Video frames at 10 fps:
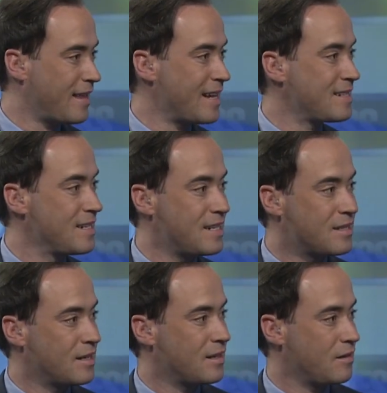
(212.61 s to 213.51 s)
That
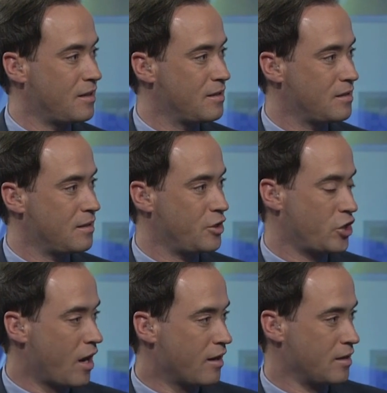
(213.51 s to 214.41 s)
statistic is
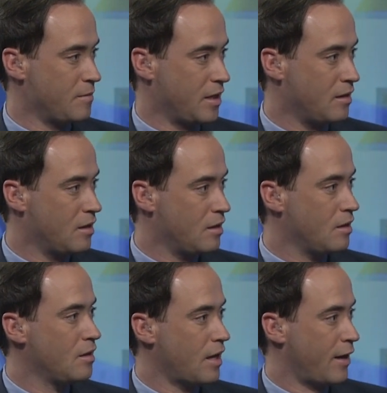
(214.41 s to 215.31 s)
shocking to me.
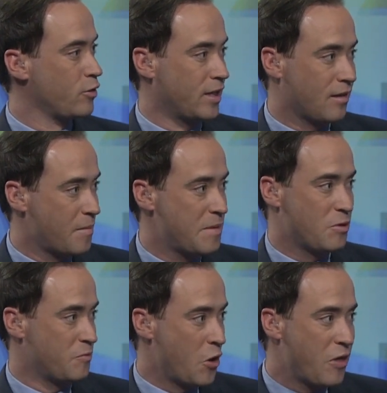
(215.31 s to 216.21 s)
I don't think a lot of
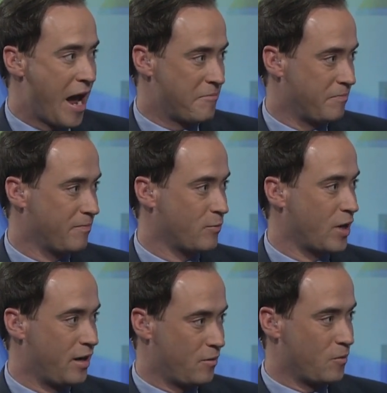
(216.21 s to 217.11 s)
people know that. Right?